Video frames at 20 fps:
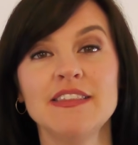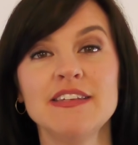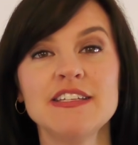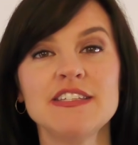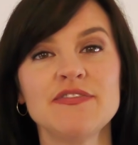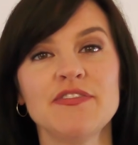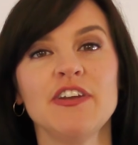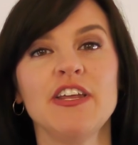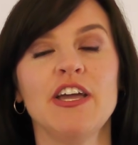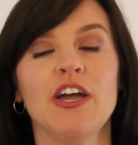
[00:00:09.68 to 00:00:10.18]
and in
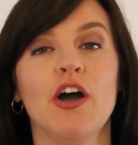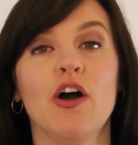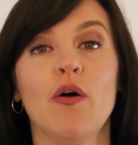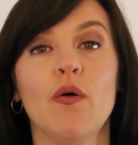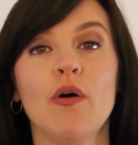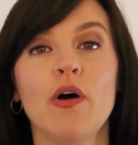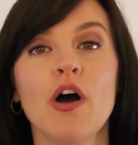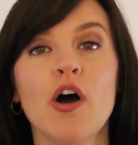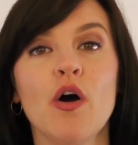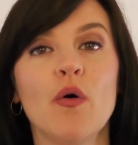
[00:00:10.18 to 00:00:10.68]
this
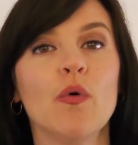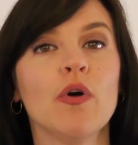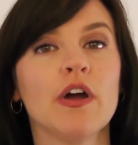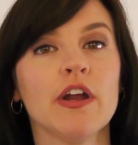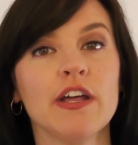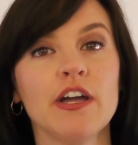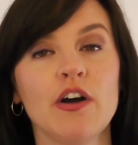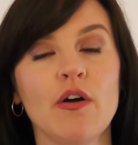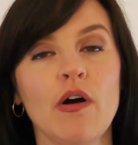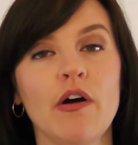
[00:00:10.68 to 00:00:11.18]
video, we're
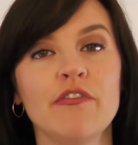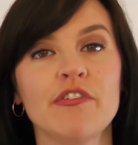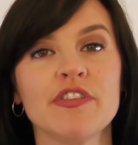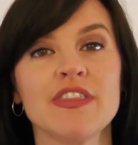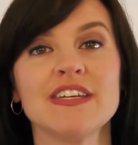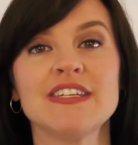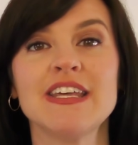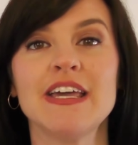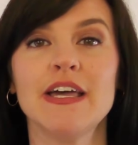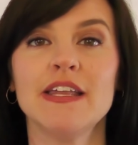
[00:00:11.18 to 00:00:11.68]
going to go over
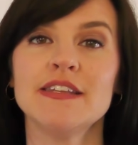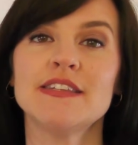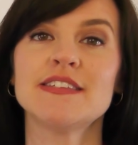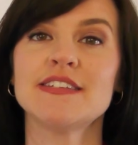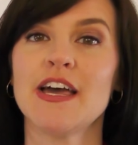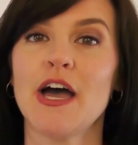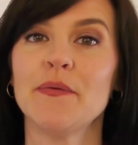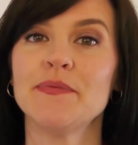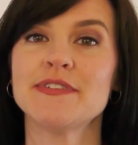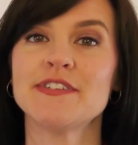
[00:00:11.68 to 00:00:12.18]
the 10
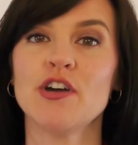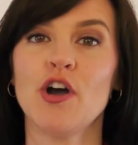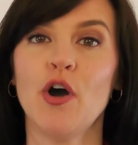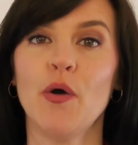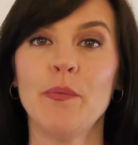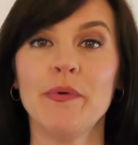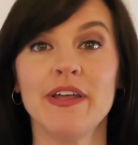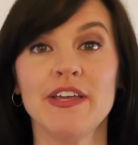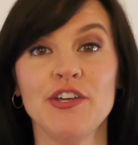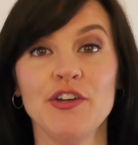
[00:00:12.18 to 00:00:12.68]
steps to
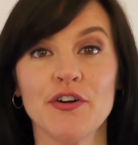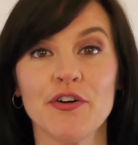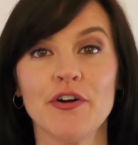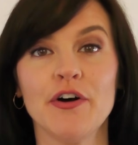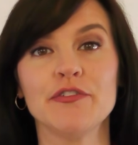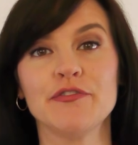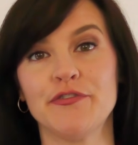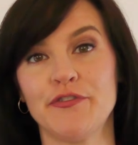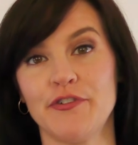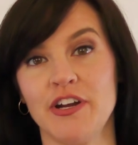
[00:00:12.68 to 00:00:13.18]
opening your
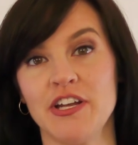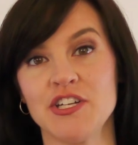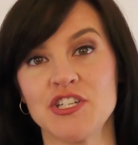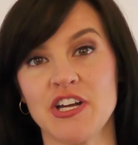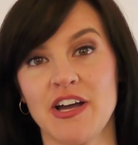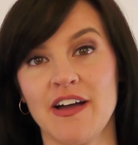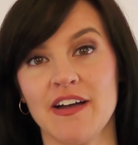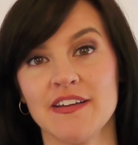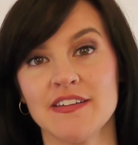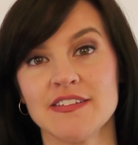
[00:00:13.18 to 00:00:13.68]
own
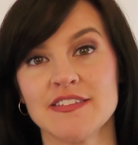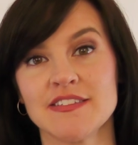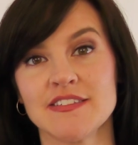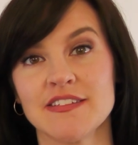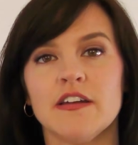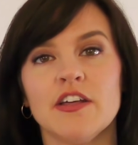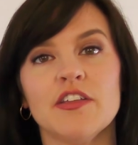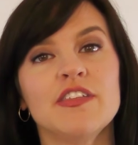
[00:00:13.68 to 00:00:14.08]
franchise.